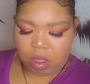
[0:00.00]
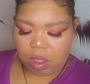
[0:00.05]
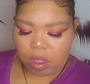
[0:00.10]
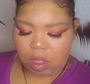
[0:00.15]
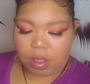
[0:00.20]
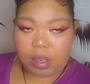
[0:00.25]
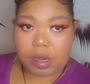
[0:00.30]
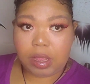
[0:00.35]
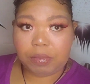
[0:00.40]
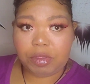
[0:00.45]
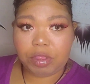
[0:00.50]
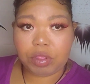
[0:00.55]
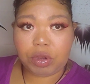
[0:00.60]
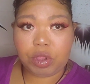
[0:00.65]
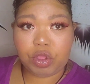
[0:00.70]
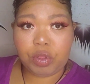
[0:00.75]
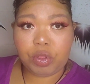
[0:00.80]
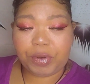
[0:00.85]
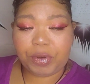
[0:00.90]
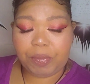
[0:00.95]
And I'm just gonna
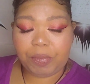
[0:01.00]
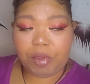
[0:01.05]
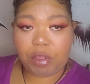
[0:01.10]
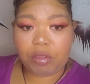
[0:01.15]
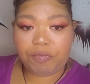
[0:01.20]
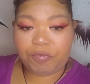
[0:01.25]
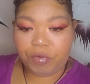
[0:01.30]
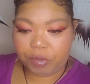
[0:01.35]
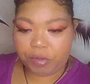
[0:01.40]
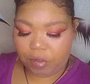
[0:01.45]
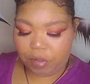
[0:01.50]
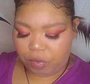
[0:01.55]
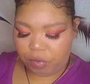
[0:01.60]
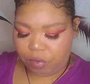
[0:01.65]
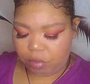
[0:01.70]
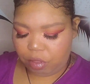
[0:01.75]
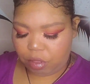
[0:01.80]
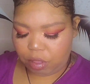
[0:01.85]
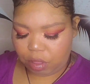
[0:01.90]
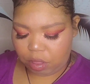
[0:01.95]
open up all 4 of
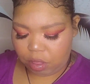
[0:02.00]
those.